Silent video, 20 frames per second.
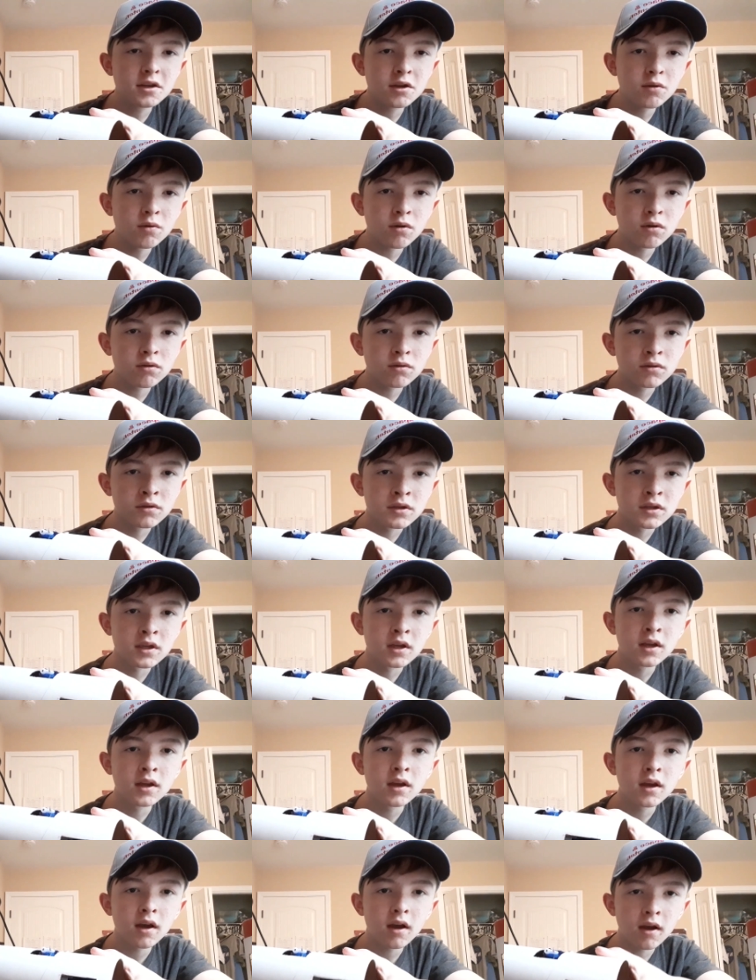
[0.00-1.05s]
two holes.
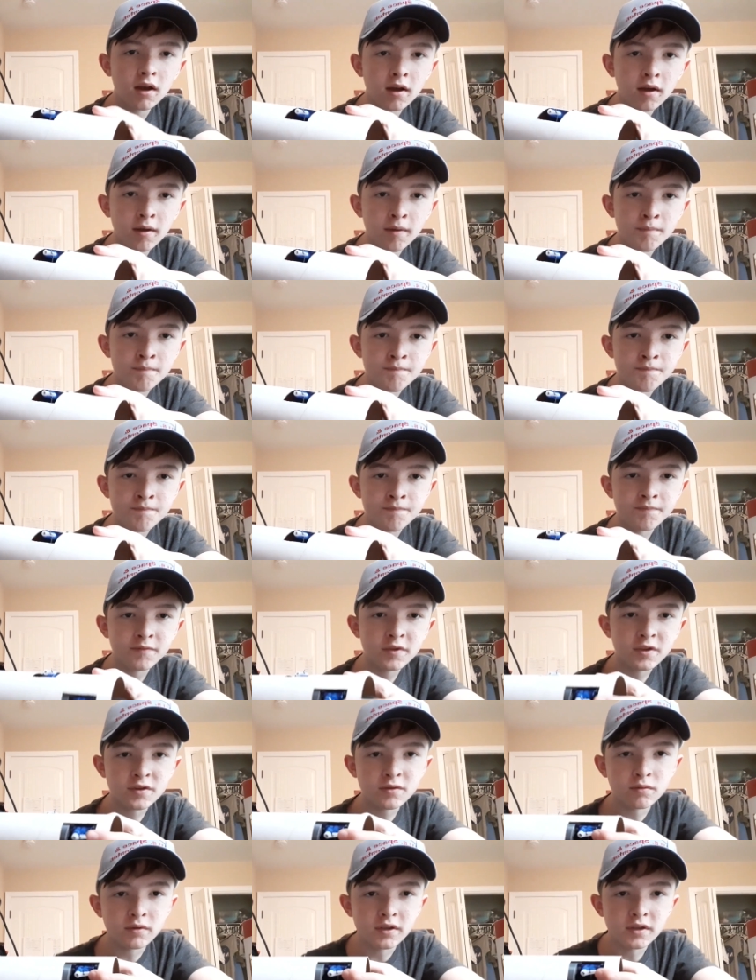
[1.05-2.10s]
Um,
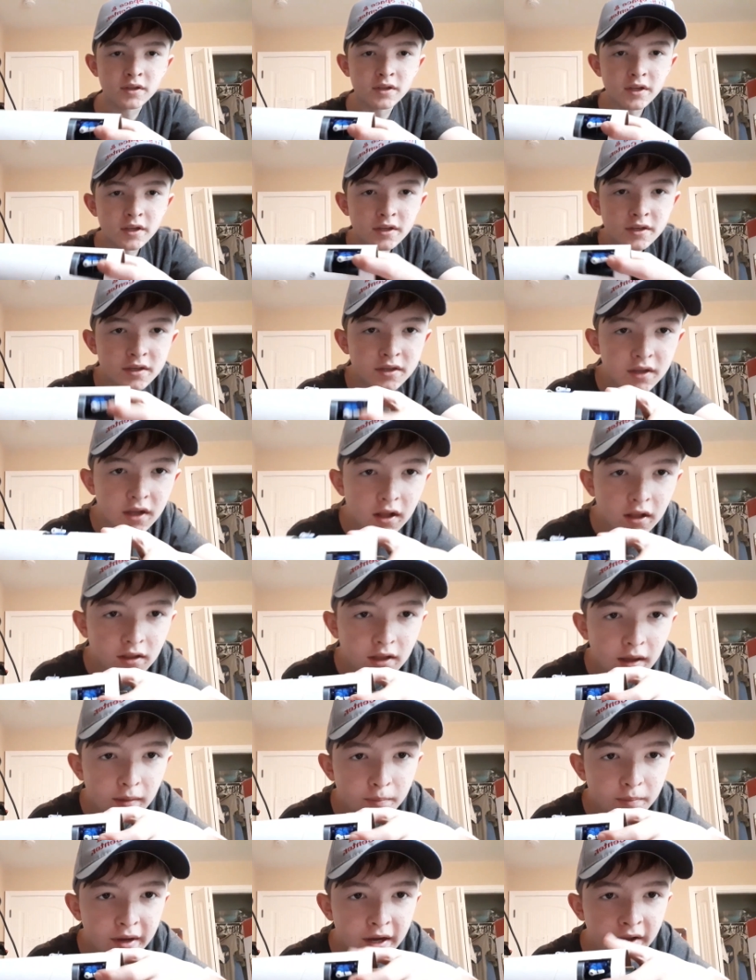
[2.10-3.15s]
this one is a
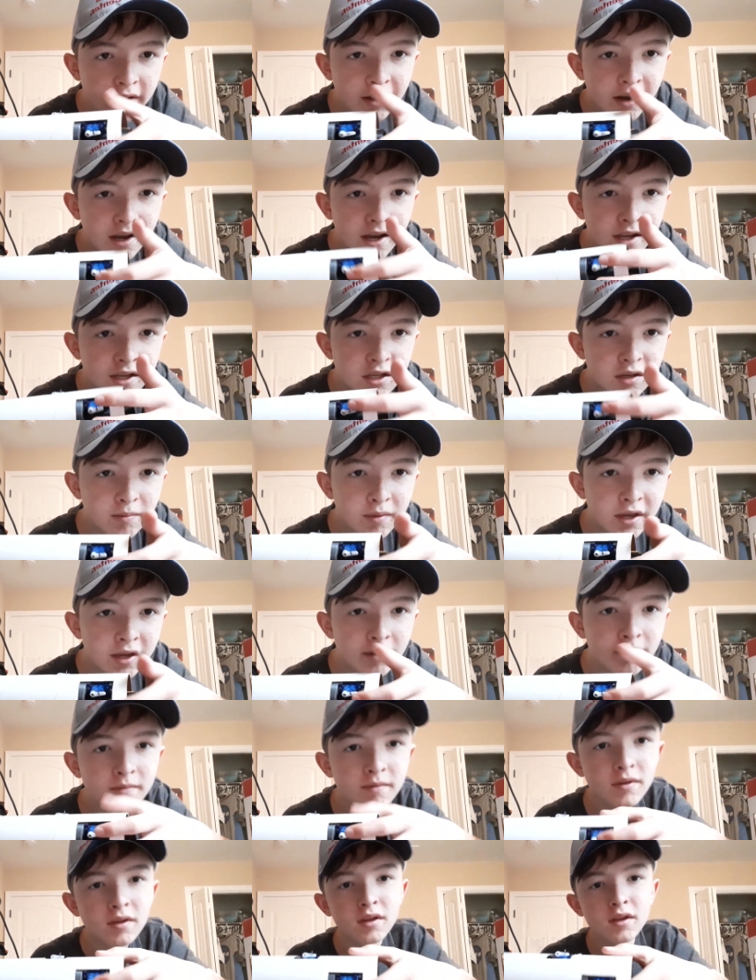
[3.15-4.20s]
lot bigger than it needs to be.
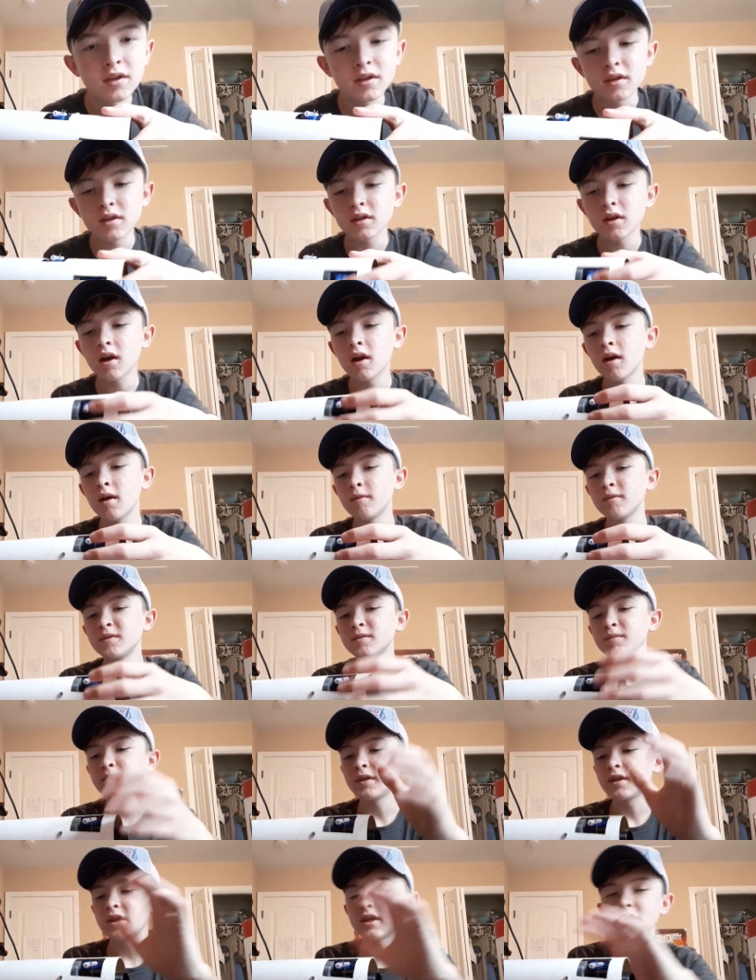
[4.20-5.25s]
Um,
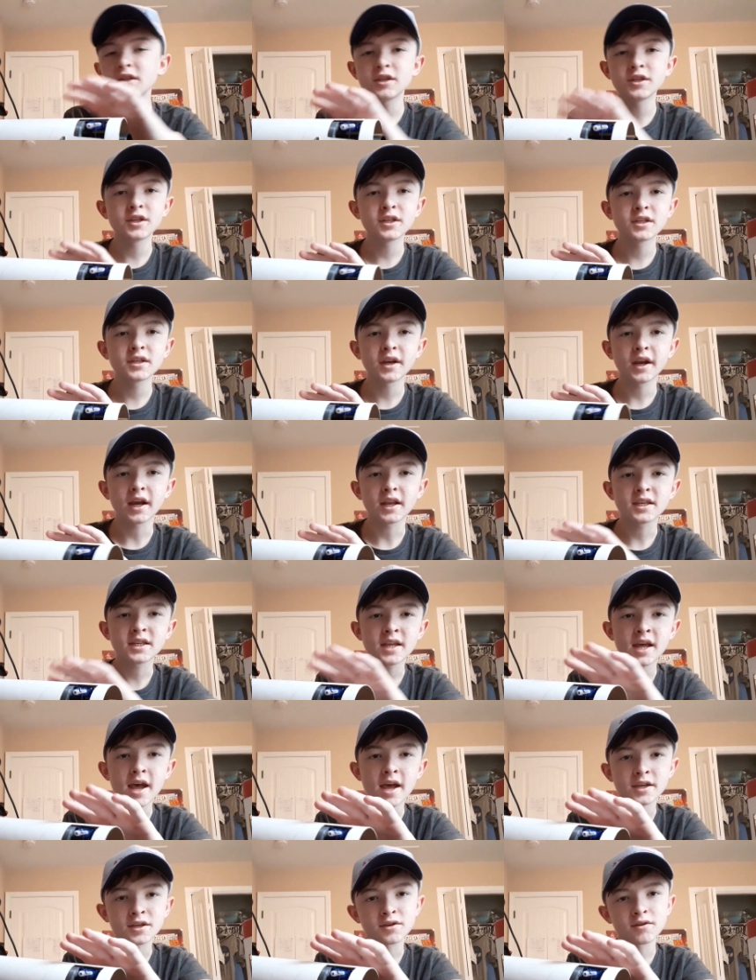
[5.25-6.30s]
but this is just like a
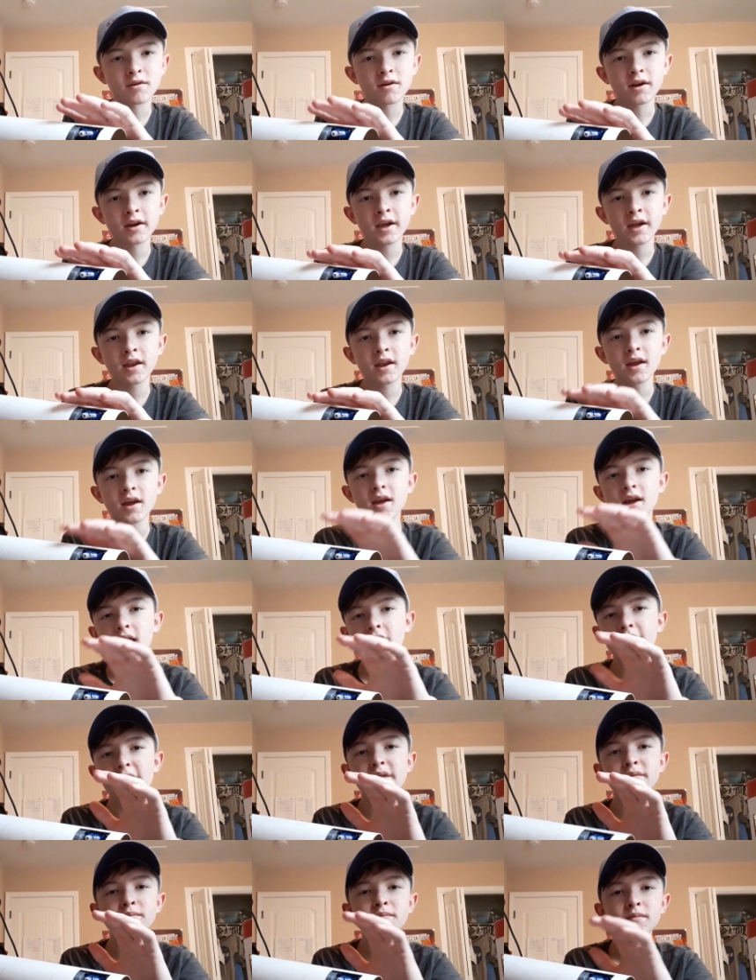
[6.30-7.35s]
test rocket. I
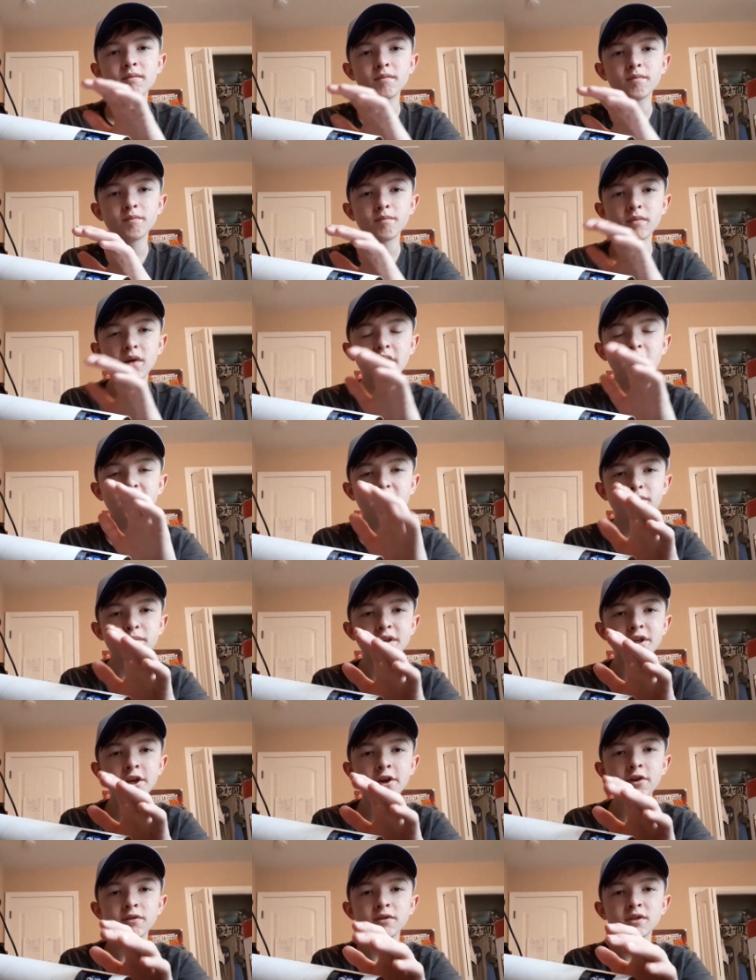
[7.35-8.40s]
have enough
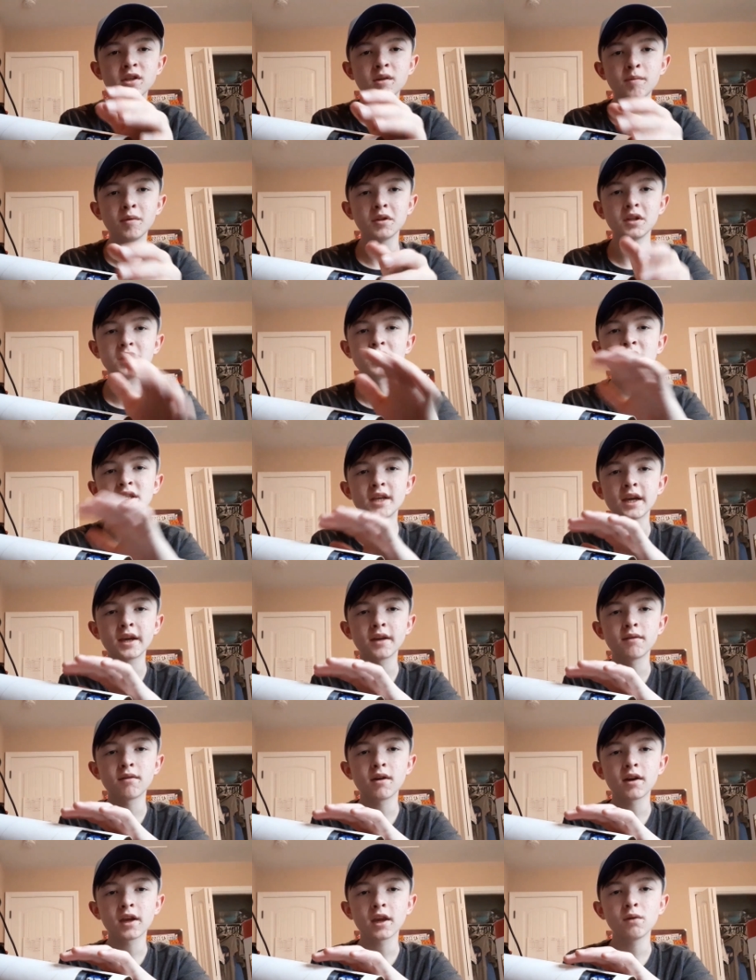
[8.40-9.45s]
materials to build a second
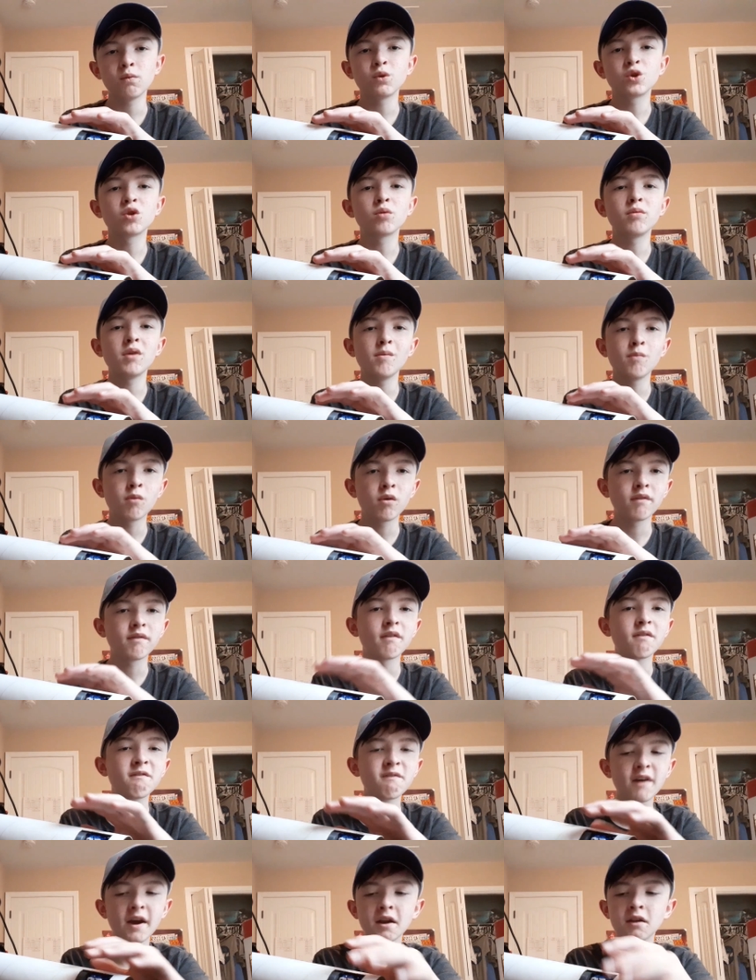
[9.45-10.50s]
rocket, which will be more of a
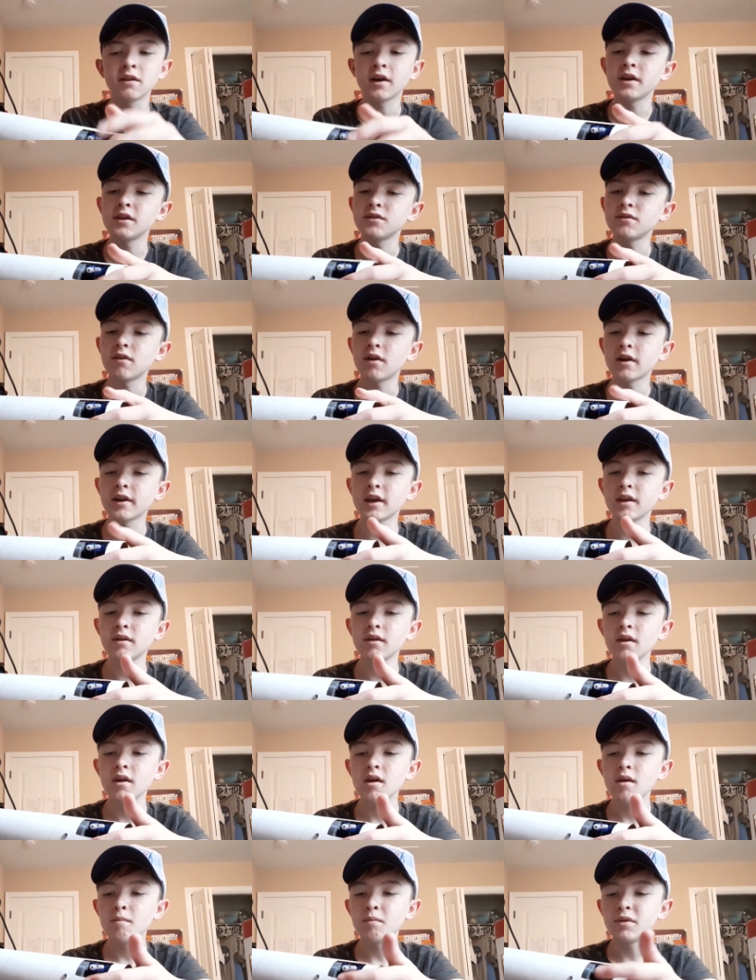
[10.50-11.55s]
finalized rocket.
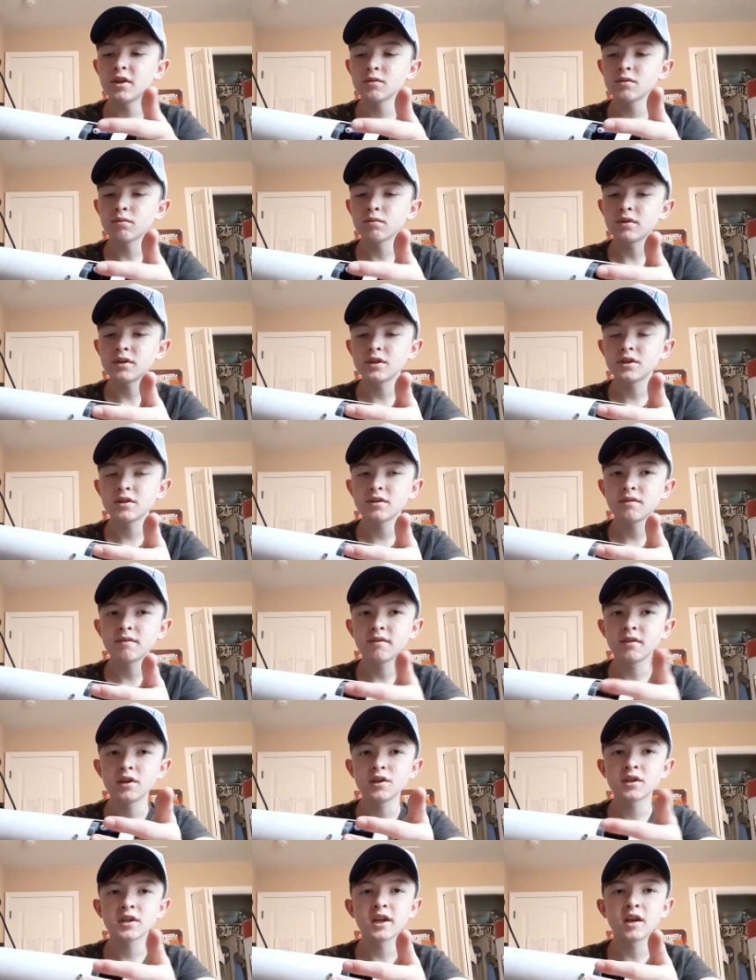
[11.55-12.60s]
But this one's
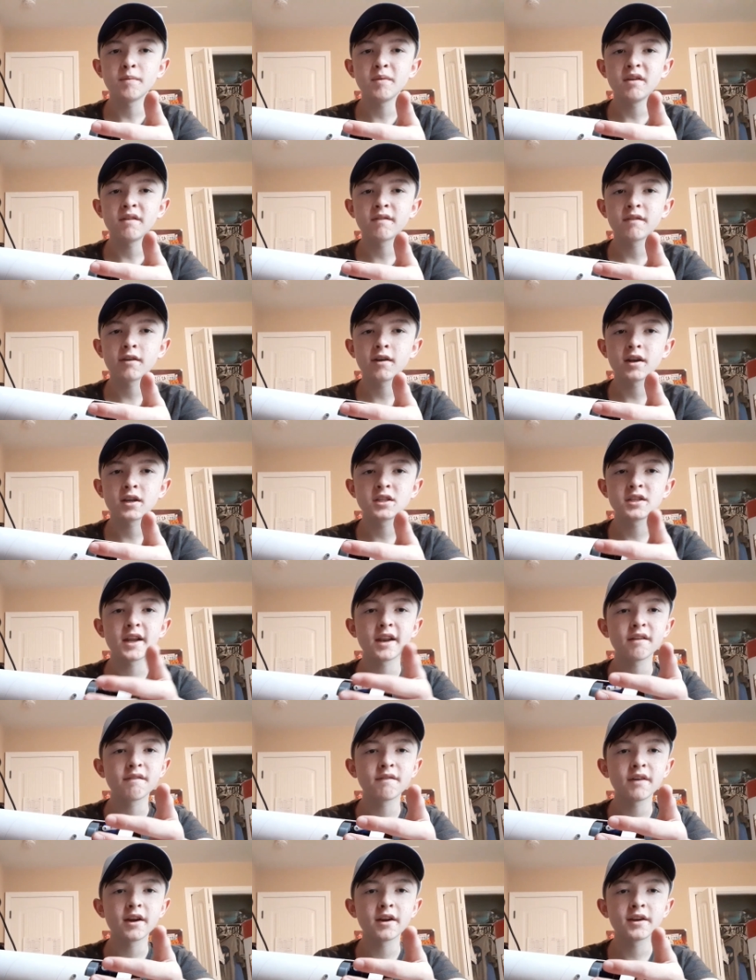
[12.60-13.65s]
just going to be for a static
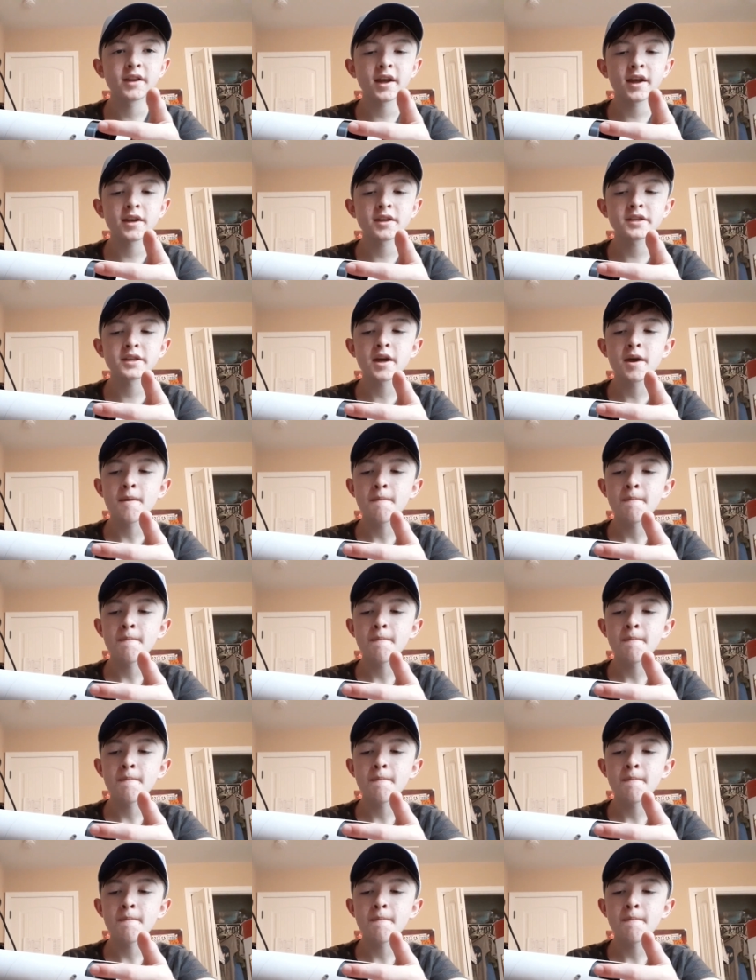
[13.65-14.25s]
fire test